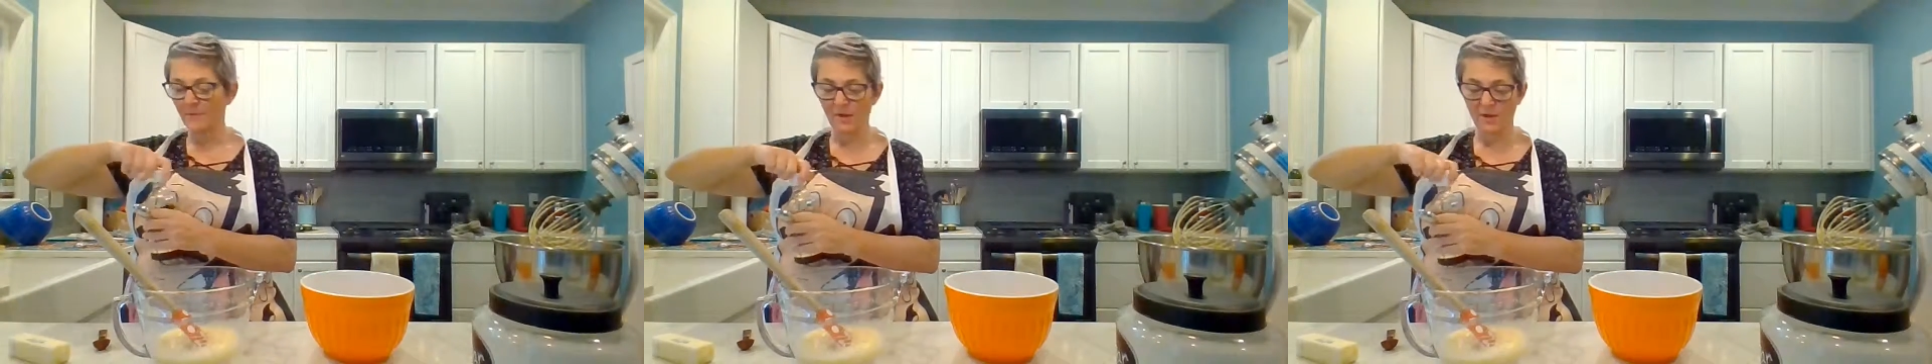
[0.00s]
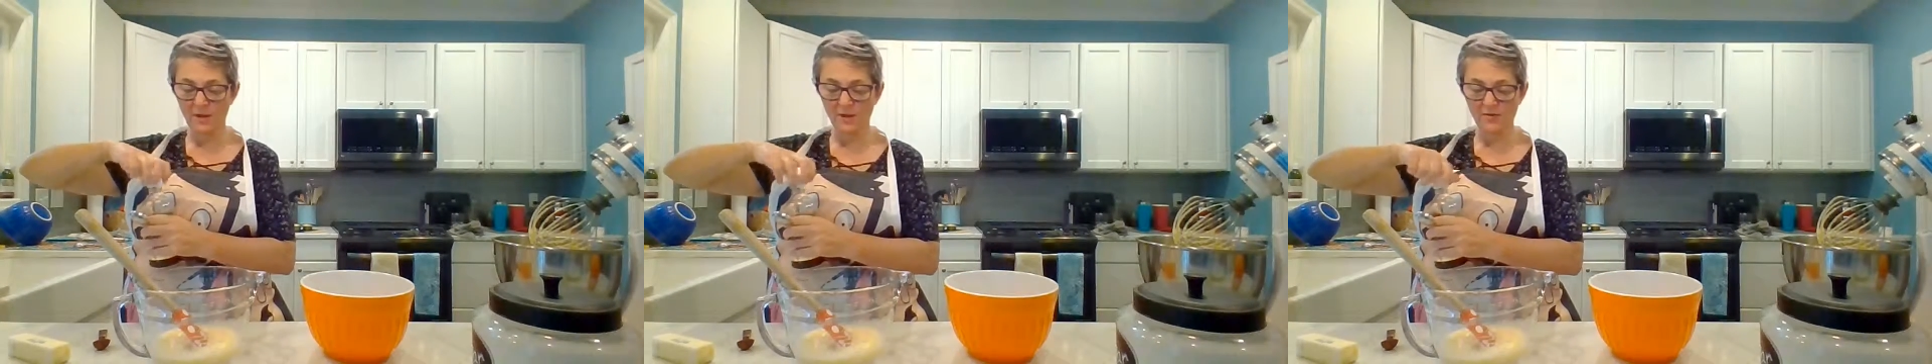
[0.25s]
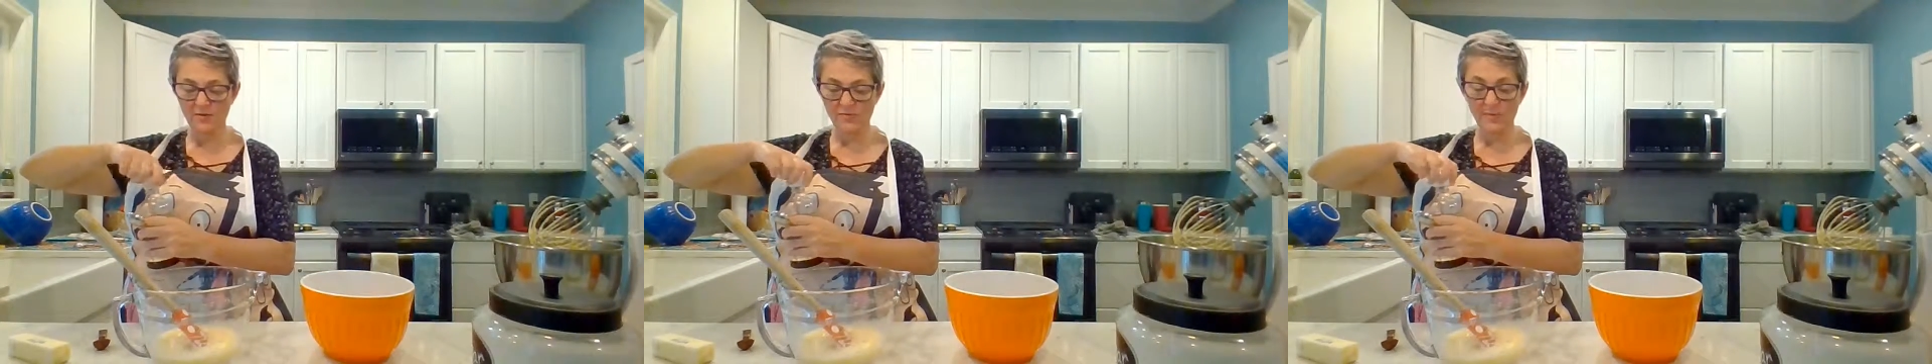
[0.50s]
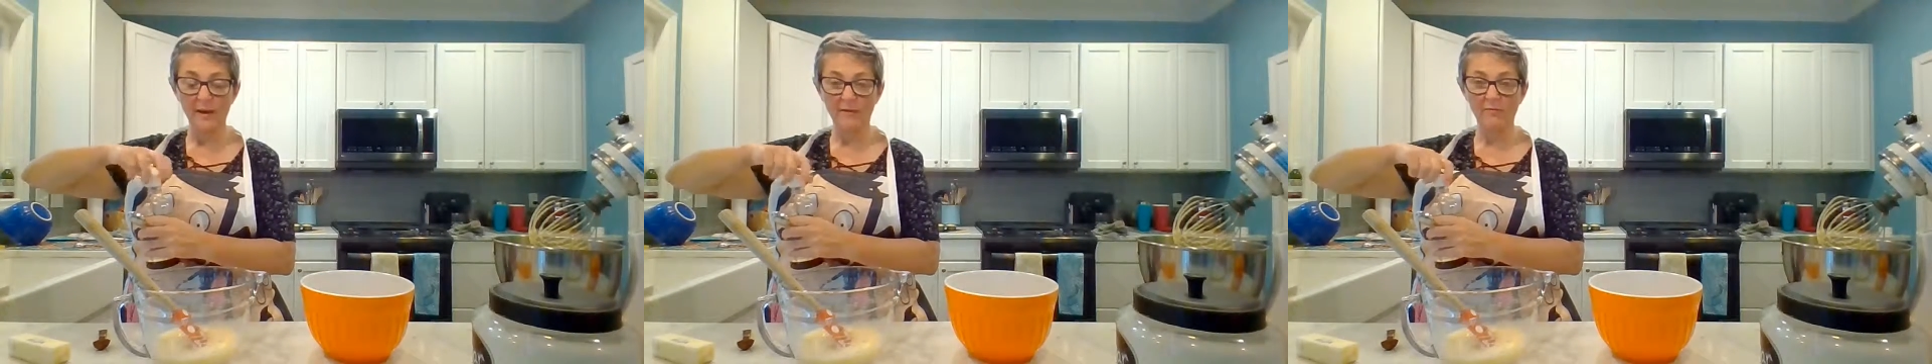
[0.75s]
I'm going to use
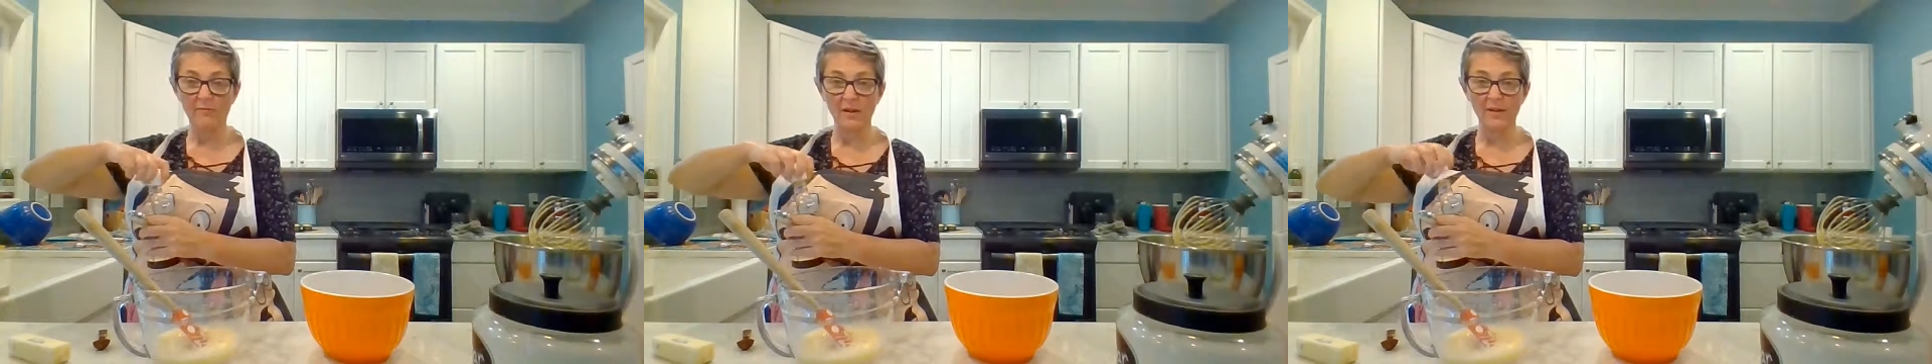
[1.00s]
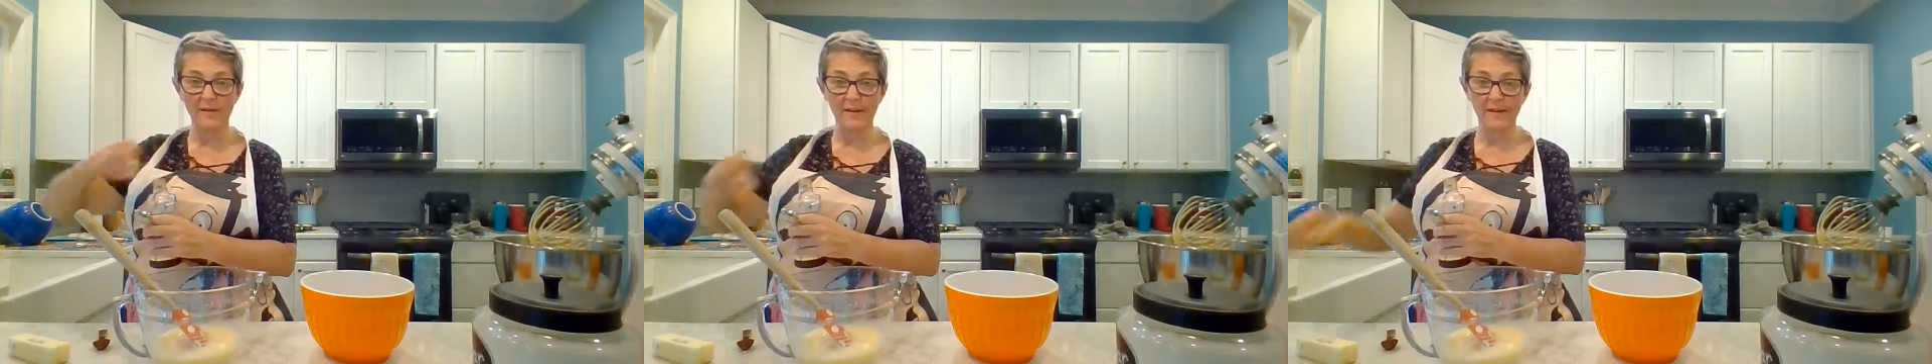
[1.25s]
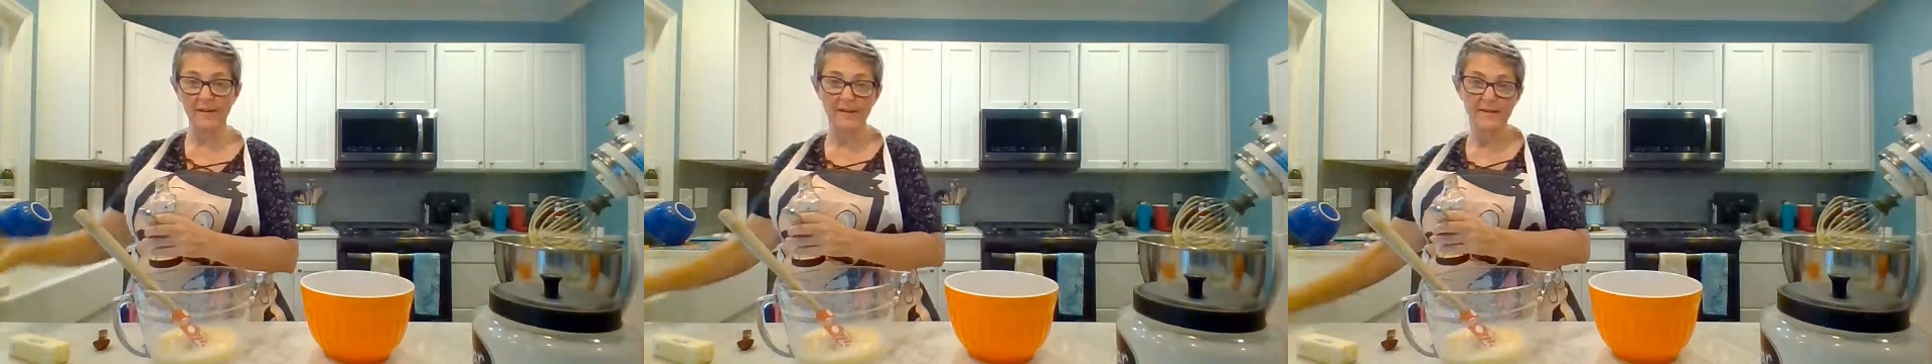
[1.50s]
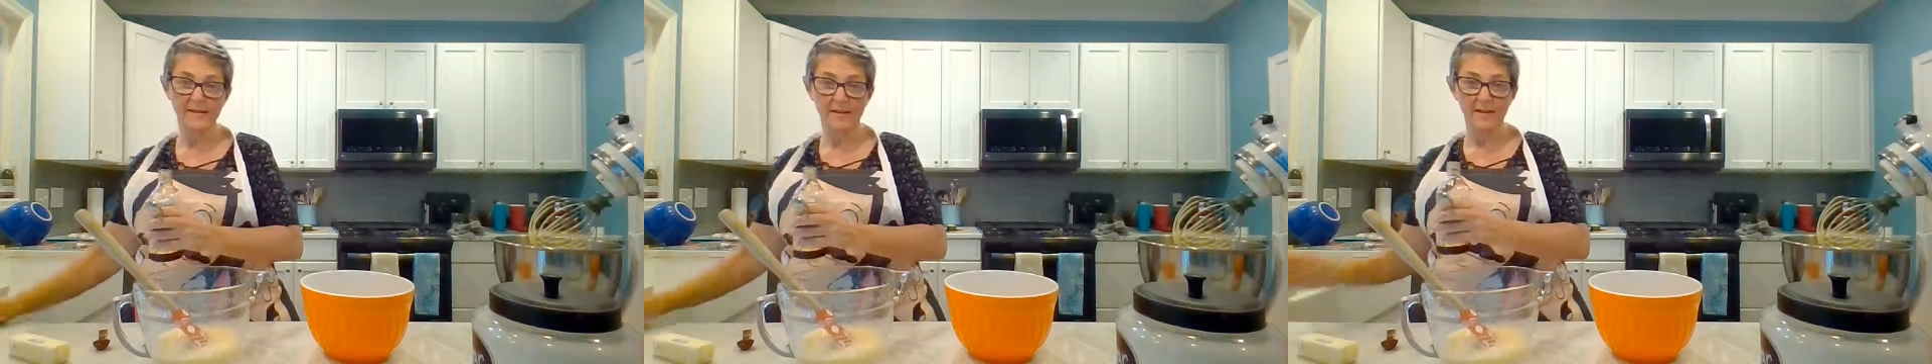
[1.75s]
my real vanilla
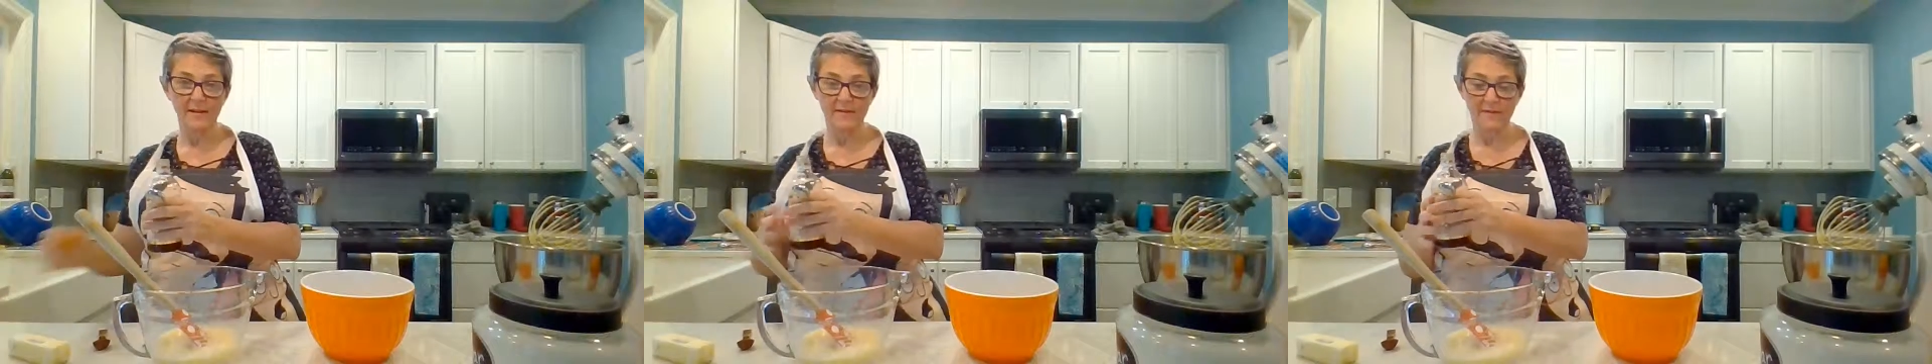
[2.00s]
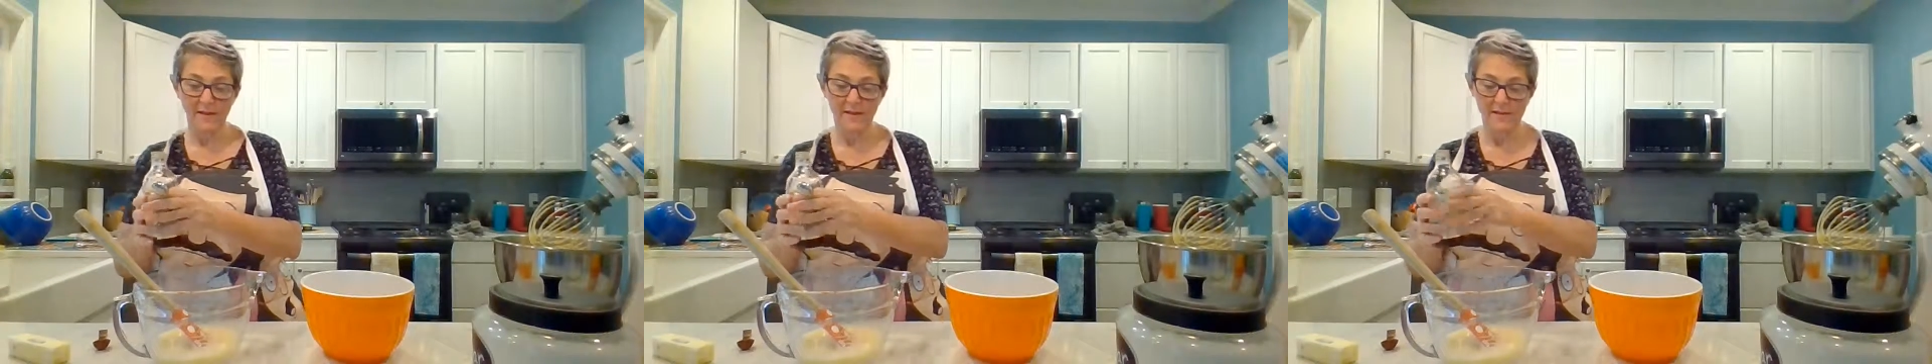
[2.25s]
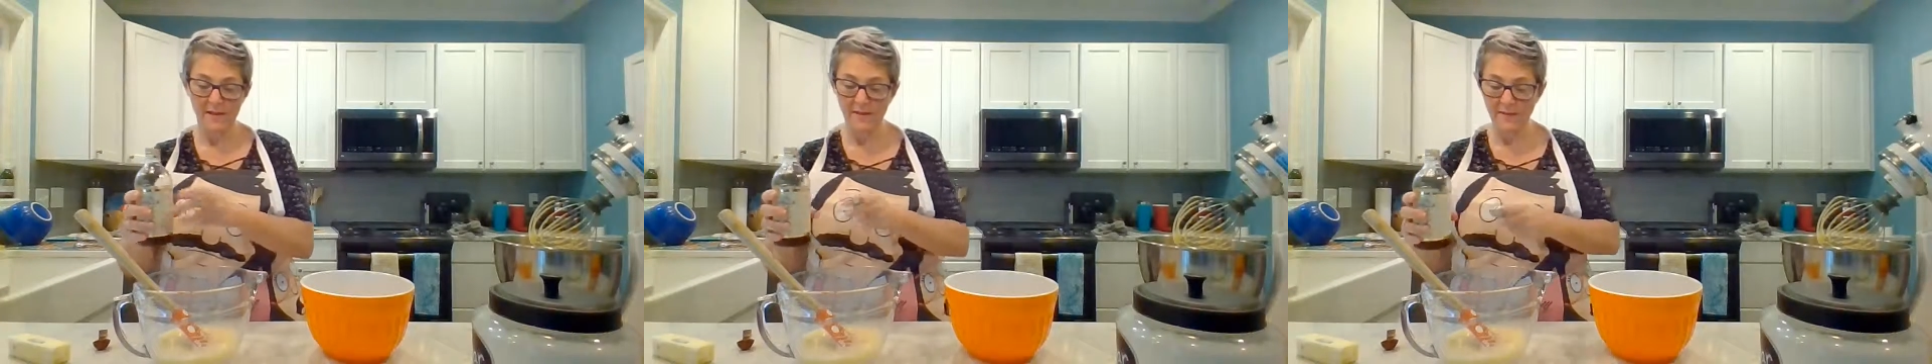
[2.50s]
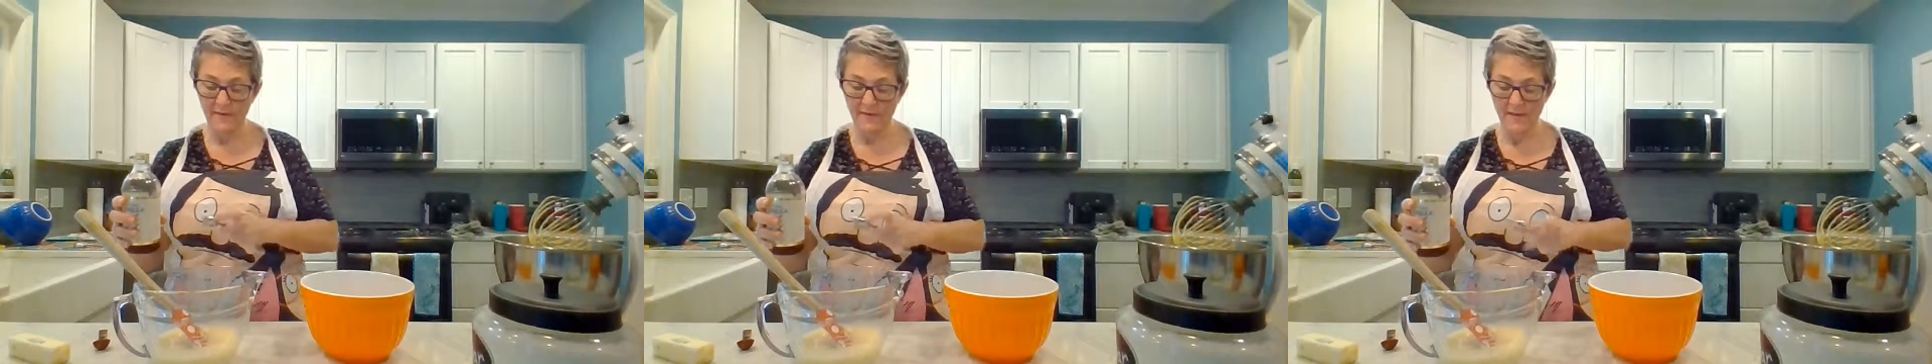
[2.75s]
instead of the fake
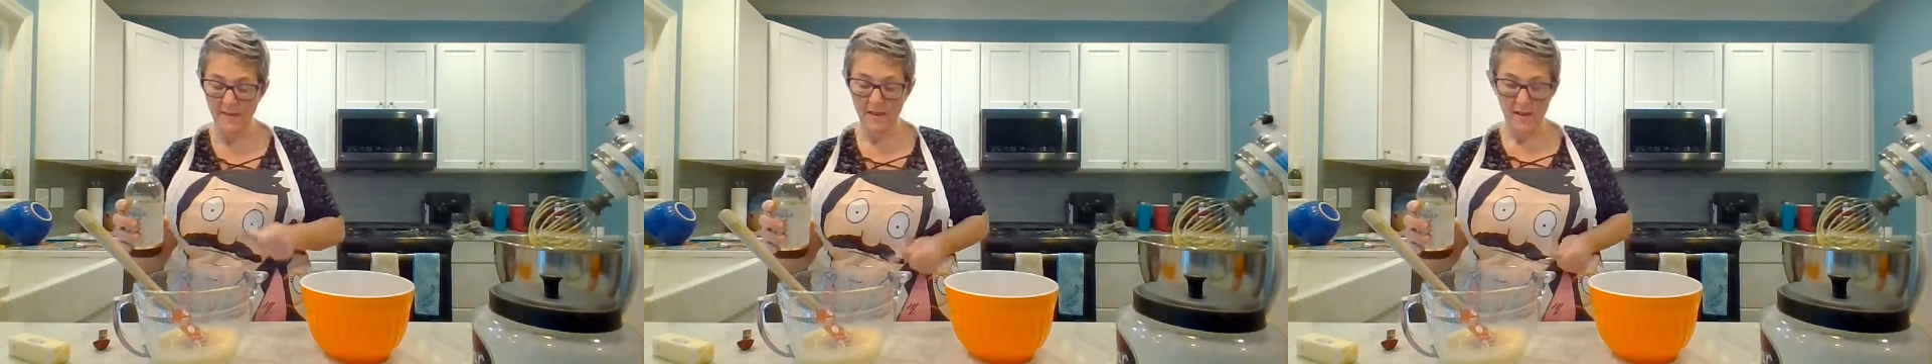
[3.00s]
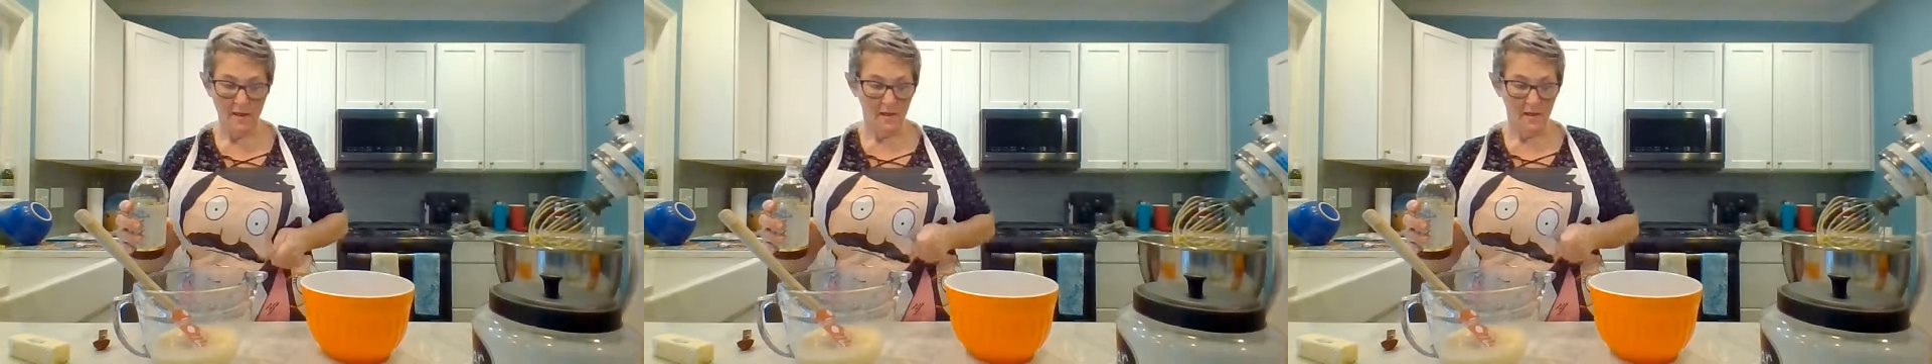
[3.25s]
stuff because,